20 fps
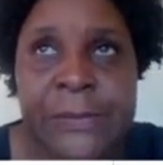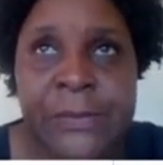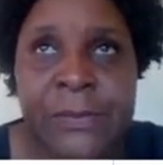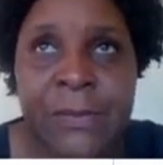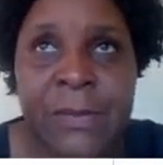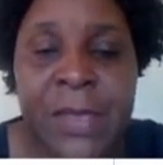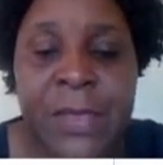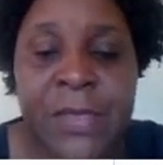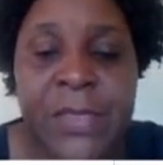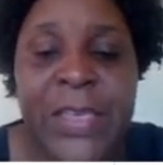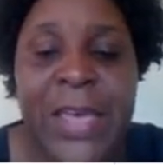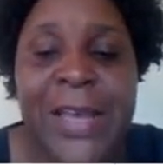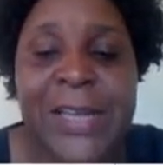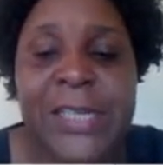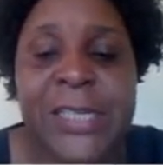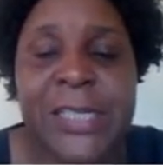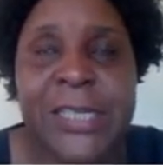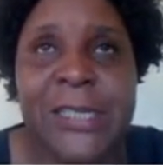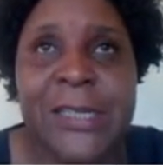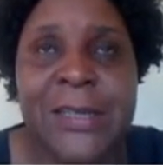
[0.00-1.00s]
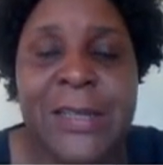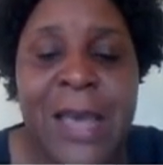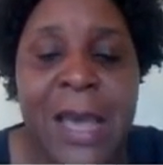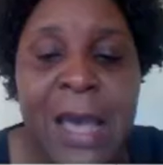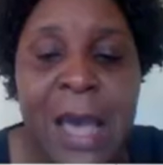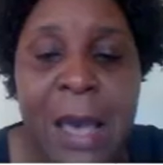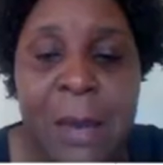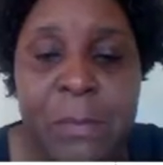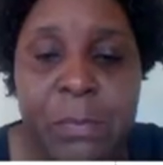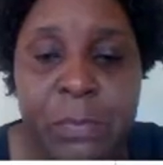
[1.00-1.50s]
that her
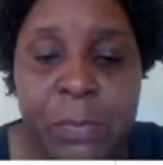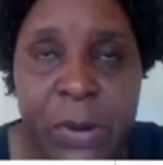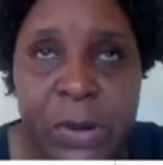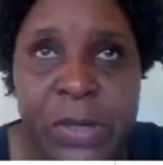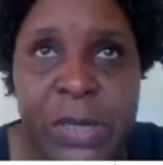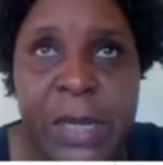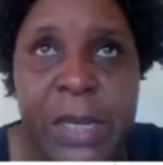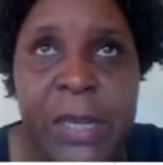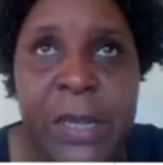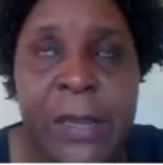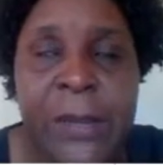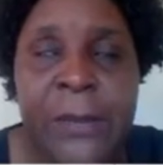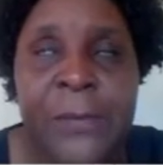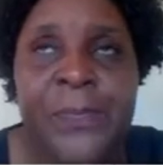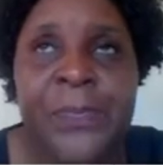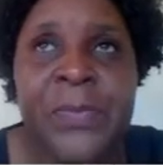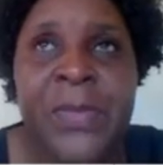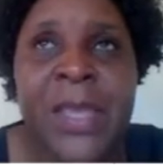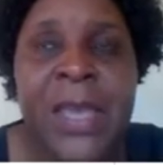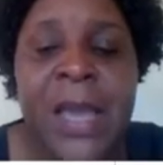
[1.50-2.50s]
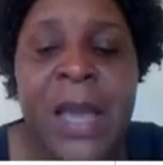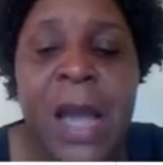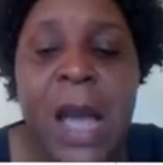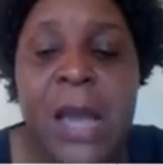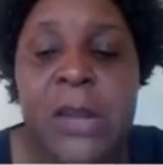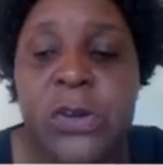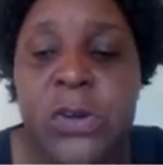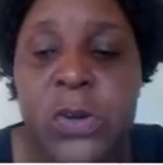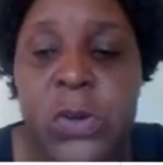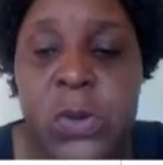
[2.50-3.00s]
body
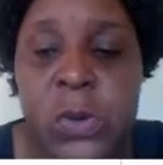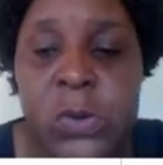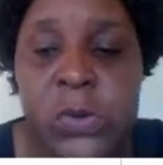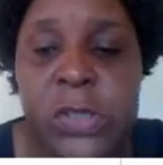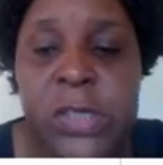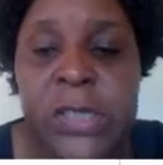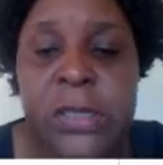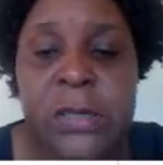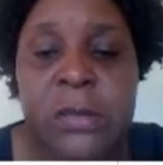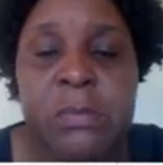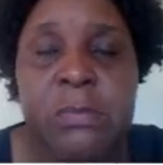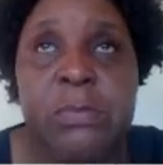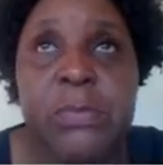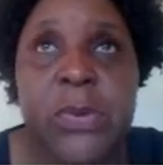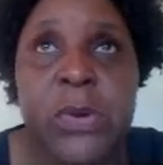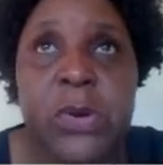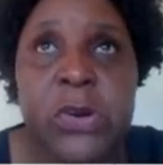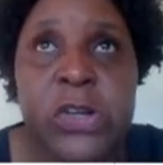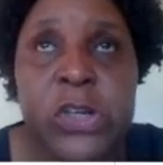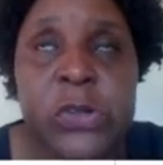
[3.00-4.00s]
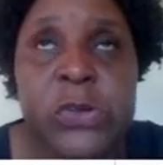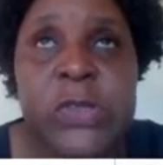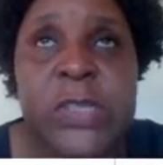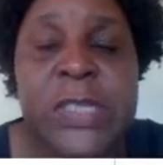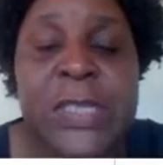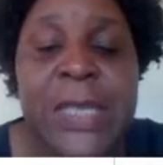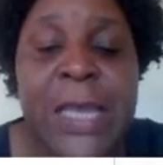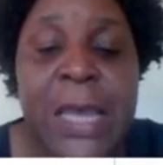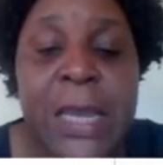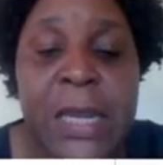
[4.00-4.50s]
cannot produce
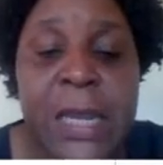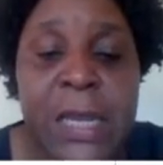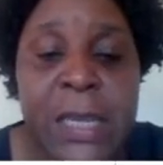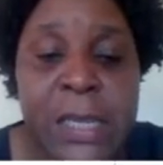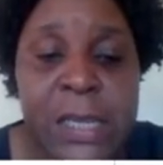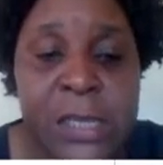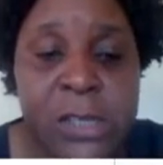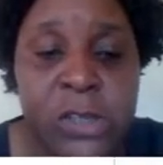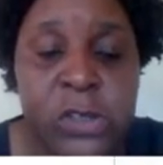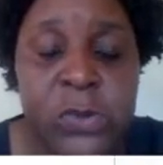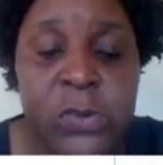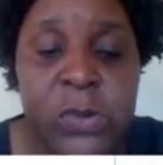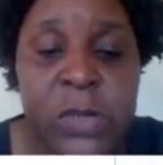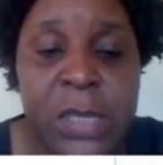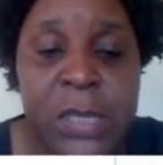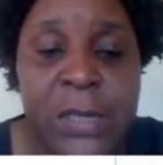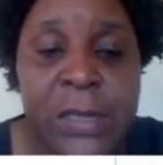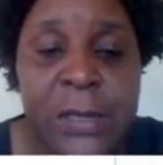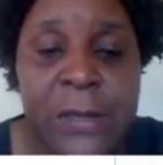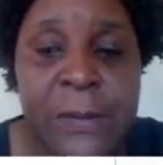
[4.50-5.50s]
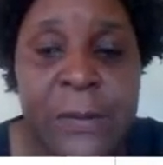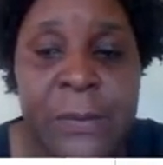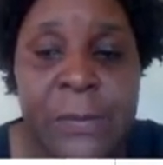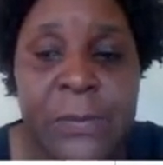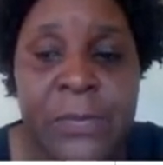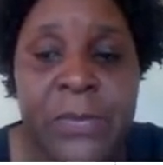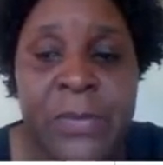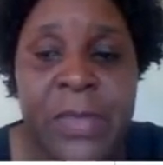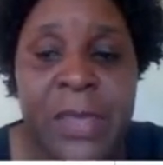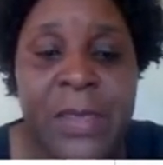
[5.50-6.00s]
any insulin.
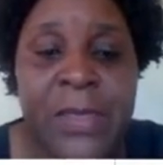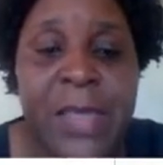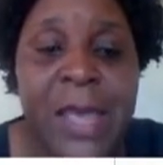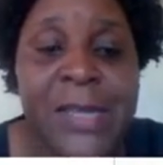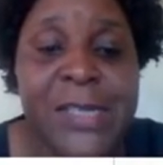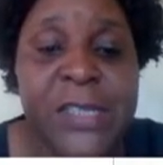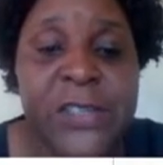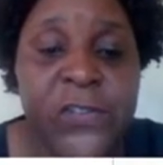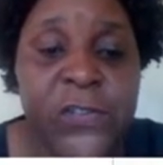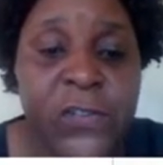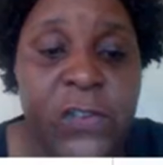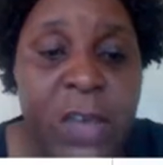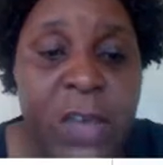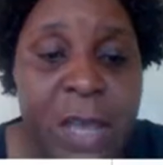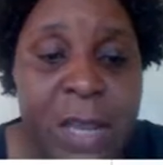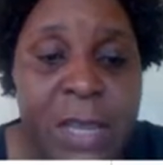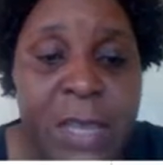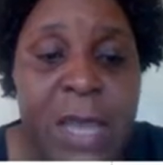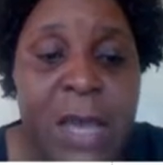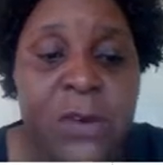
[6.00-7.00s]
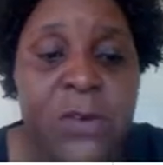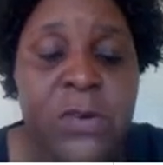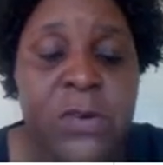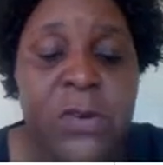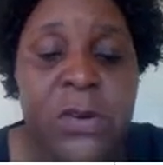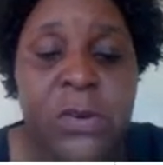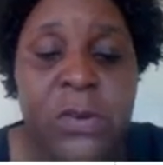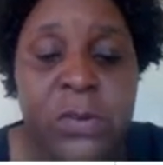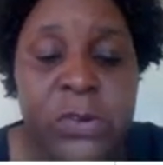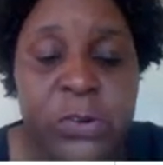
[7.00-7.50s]
That is failure
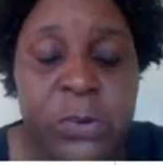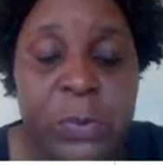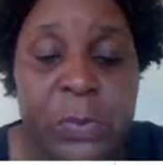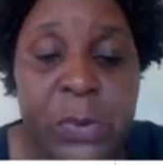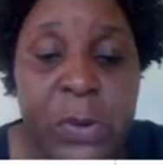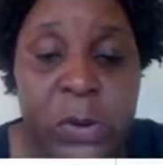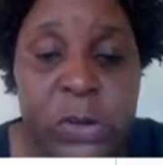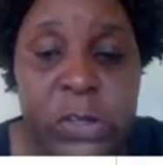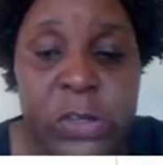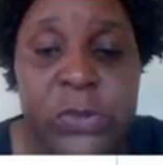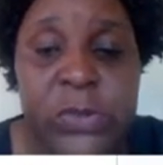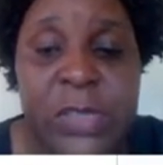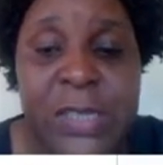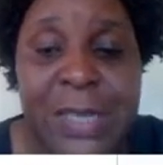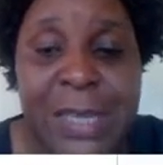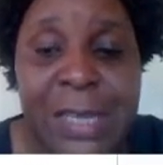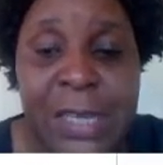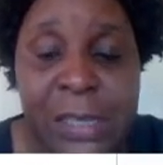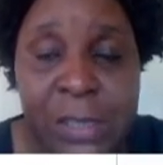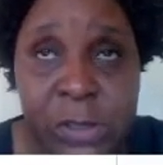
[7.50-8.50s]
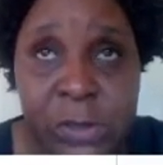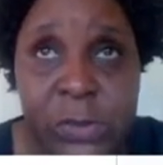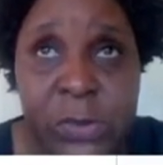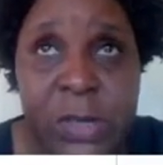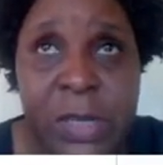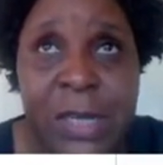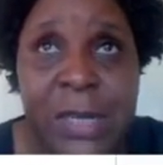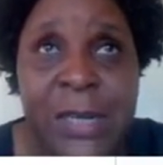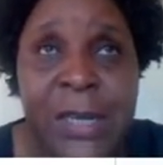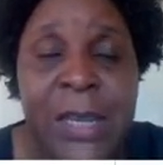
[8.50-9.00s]
to produce insulin.
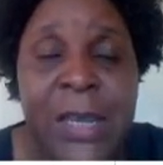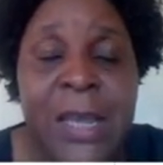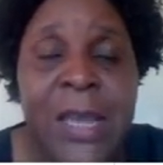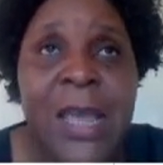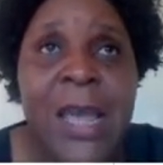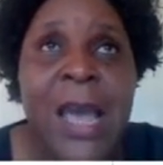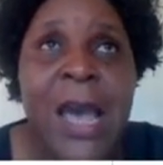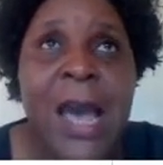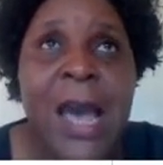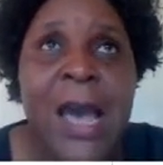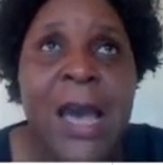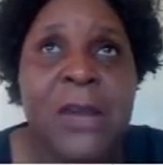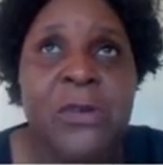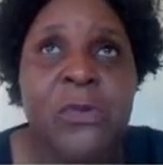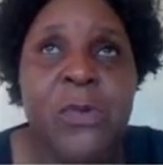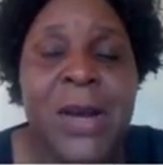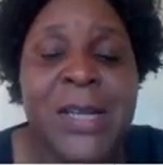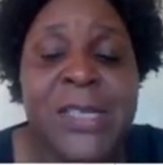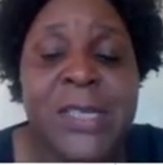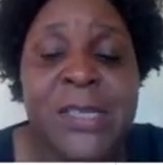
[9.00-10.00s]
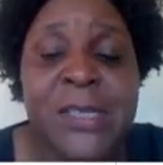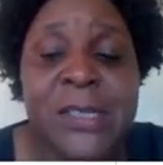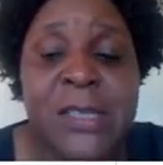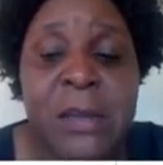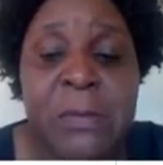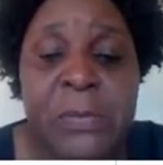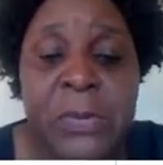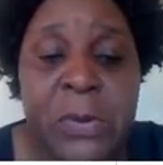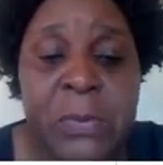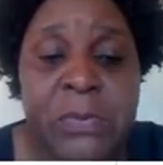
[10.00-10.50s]
And what is the
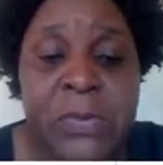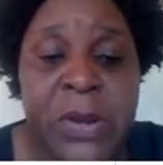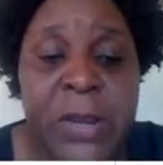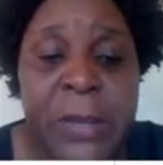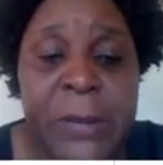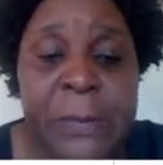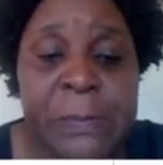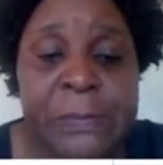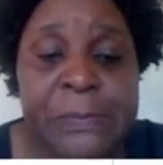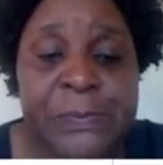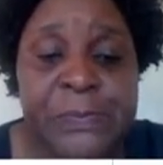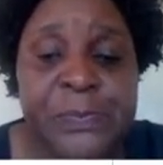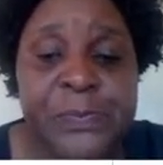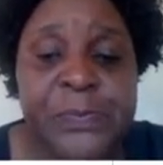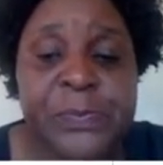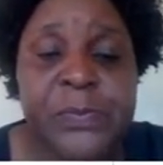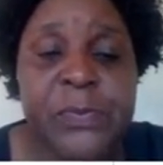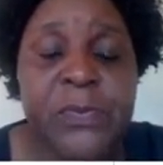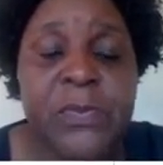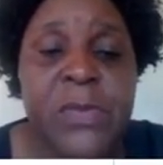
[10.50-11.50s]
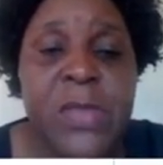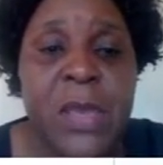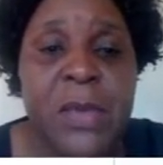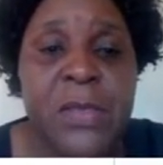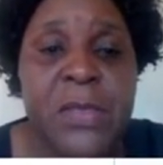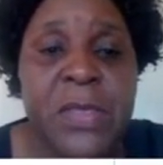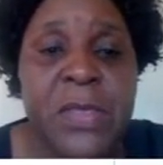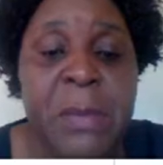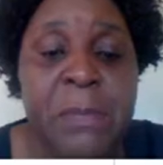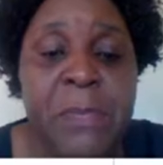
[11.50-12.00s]
problem? The
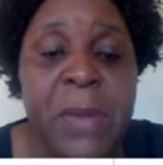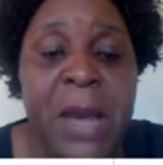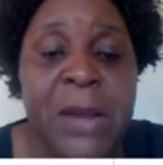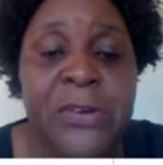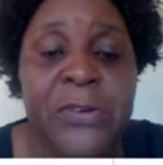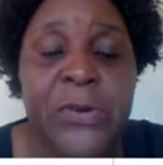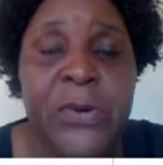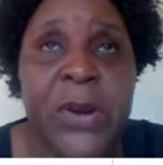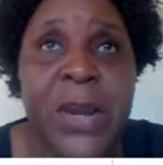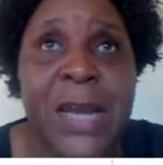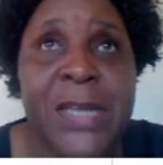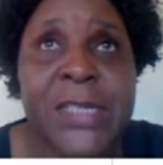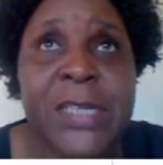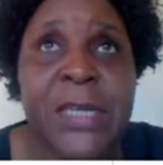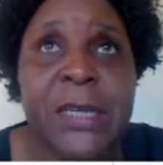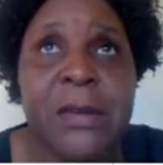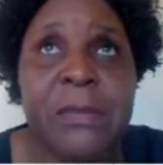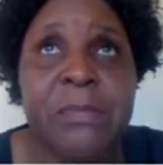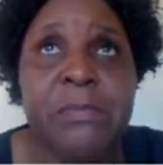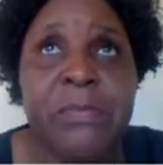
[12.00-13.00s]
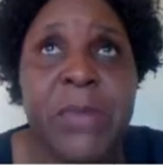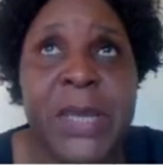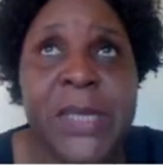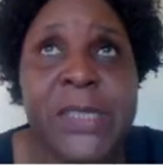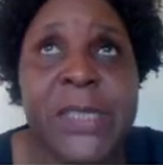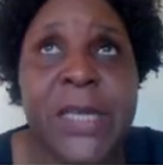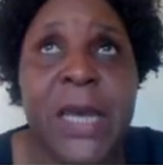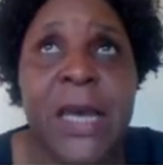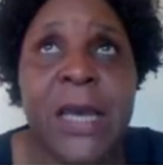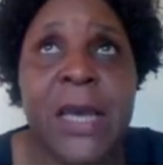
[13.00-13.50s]
pancreatic beta
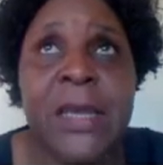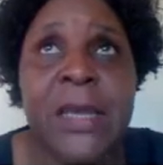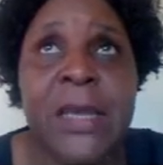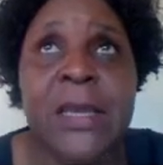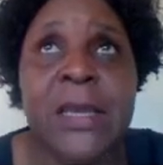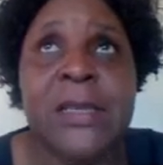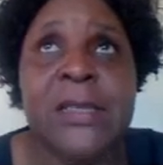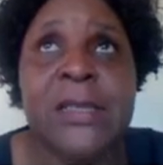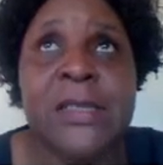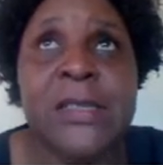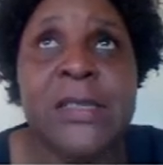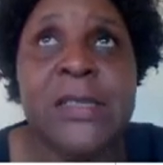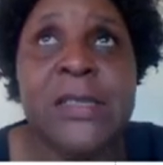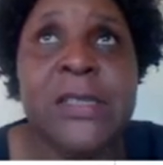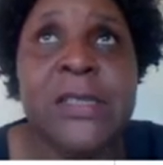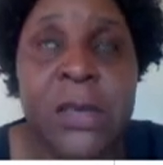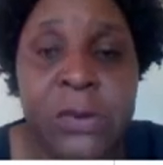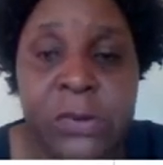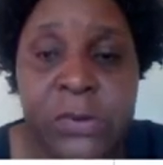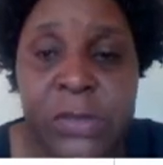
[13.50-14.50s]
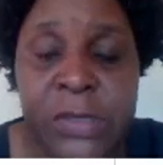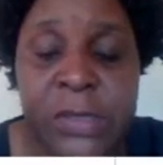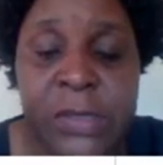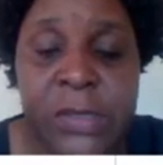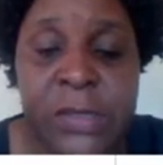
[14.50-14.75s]
cells